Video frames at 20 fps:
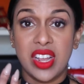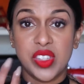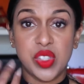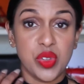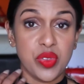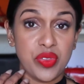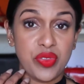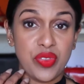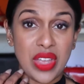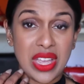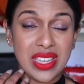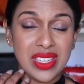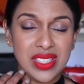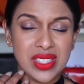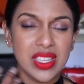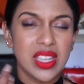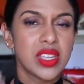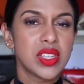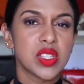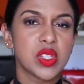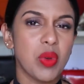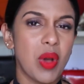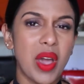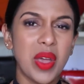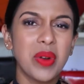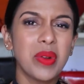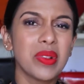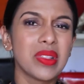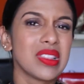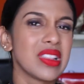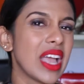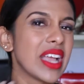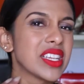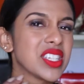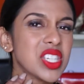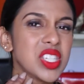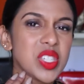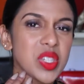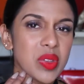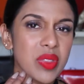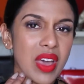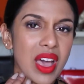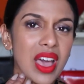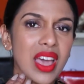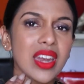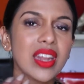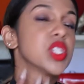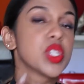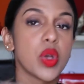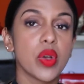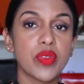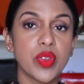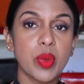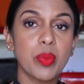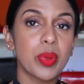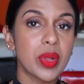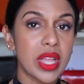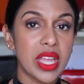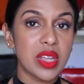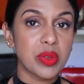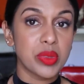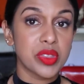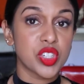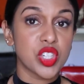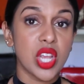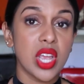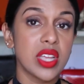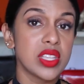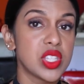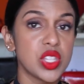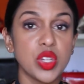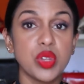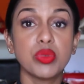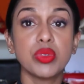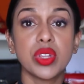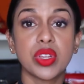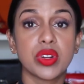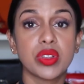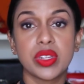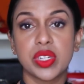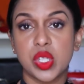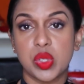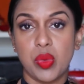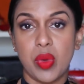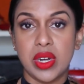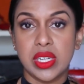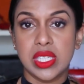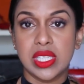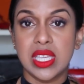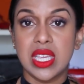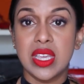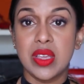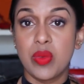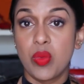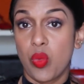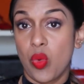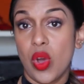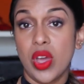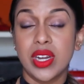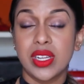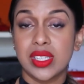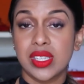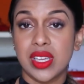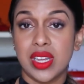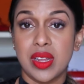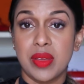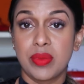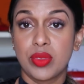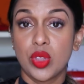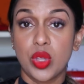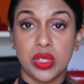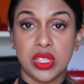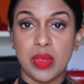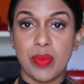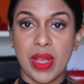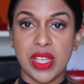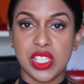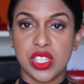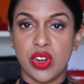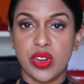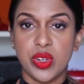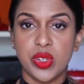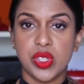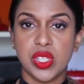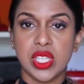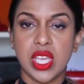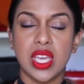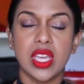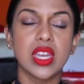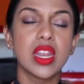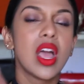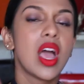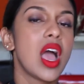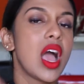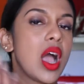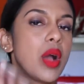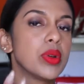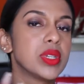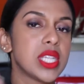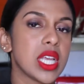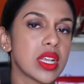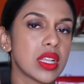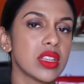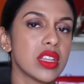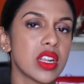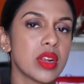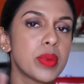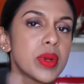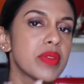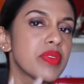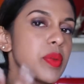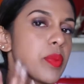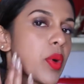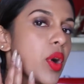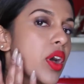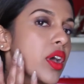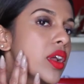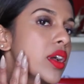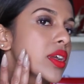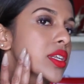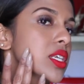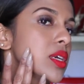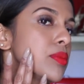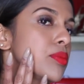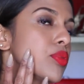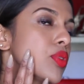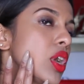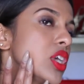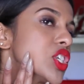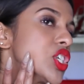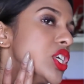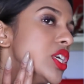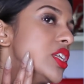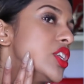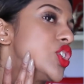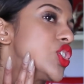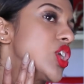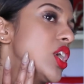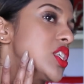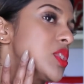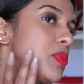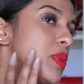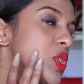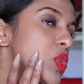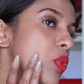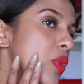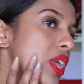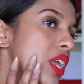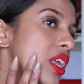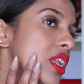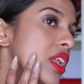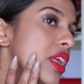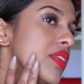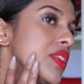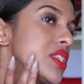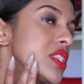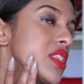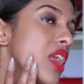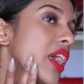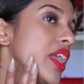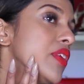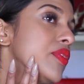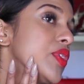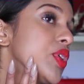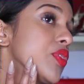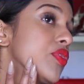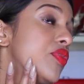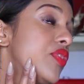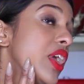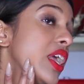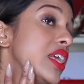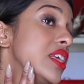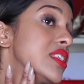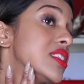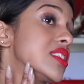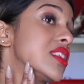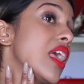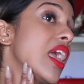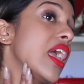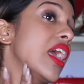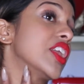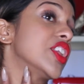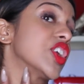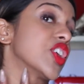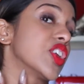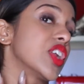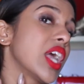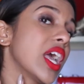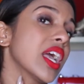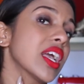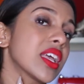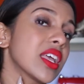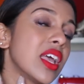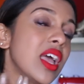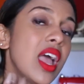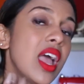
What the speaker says: as your face, so I don't like to do that. So if you're playing with shades and you literally just want to see what is going to look the best on your skin, I would take a little bit of the product, brush it just between the side of your face and your neck,